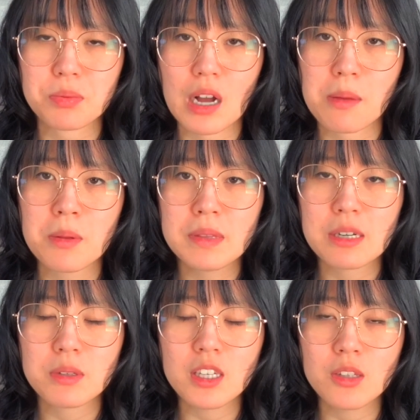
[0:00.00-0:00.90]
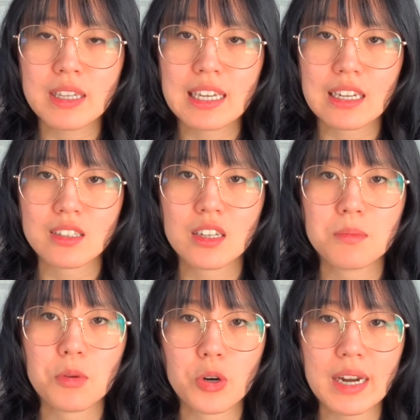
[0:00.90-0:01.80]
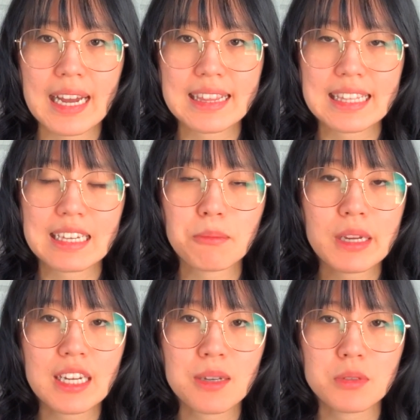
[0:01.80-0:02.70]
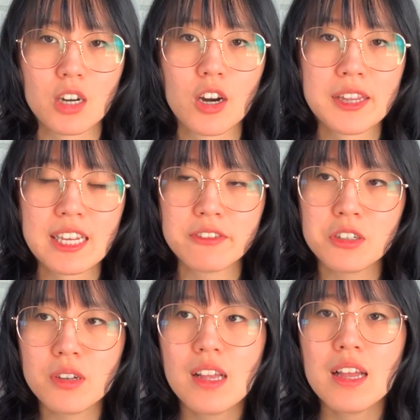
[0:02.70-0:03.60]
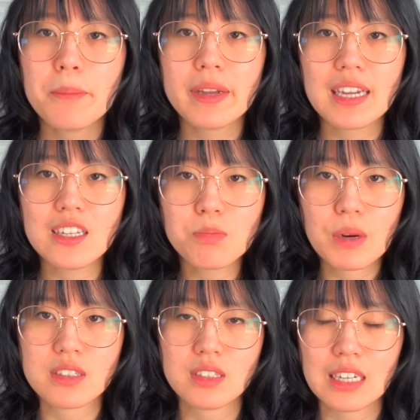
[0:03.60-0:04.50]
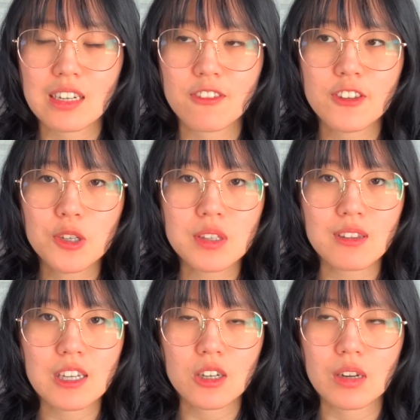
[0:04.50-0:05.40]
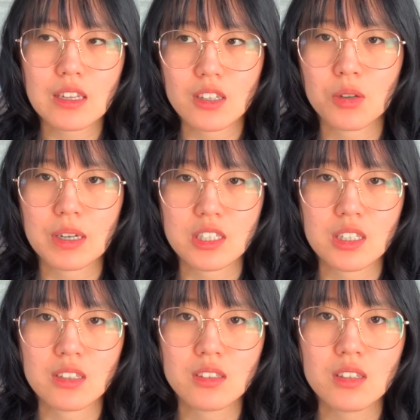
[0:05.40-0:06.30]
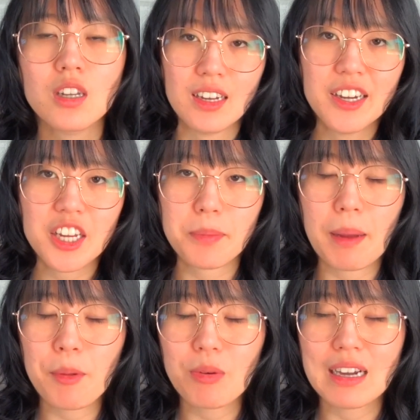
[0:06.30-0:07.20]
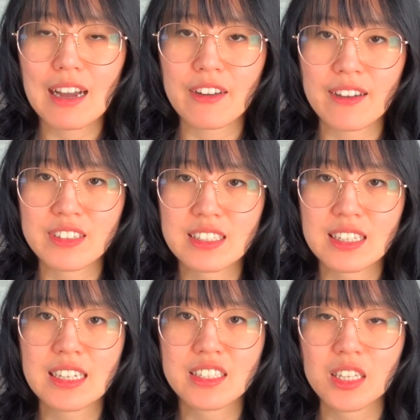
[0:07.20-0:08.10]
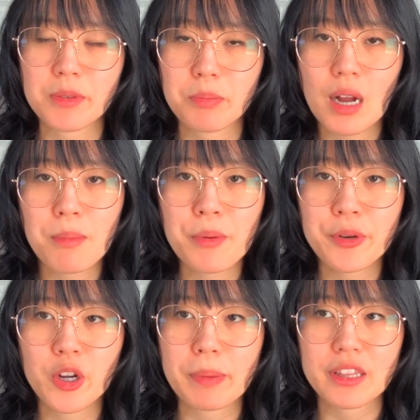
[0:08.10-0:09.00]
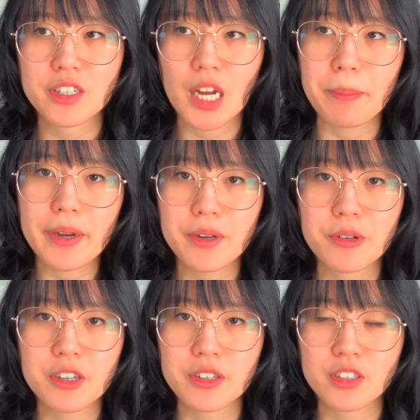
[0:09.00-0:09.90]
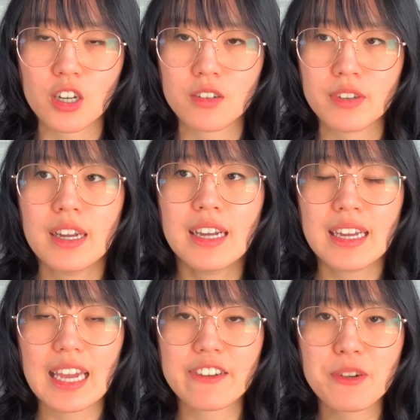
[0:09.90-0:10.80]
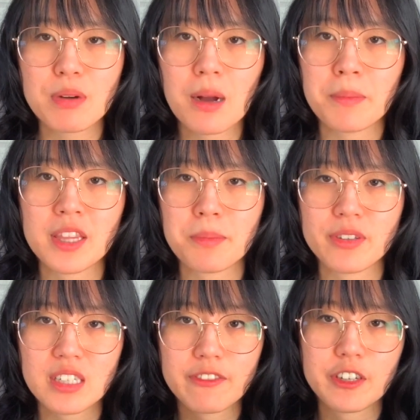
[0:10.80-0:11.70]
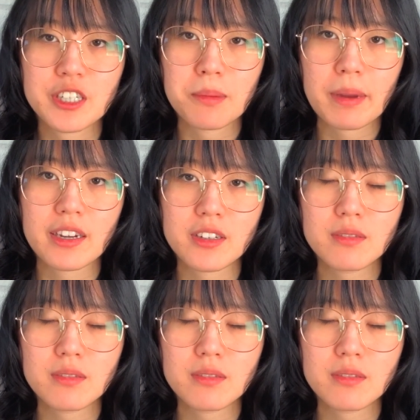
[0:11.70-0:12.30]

a problem, that really only kicks in more at the medium to hard level, but is present in a few of the LeetCode easy questions. You probably will have, have to see a similar problem or know about the topic in order to solve every problem in the most efficient manner.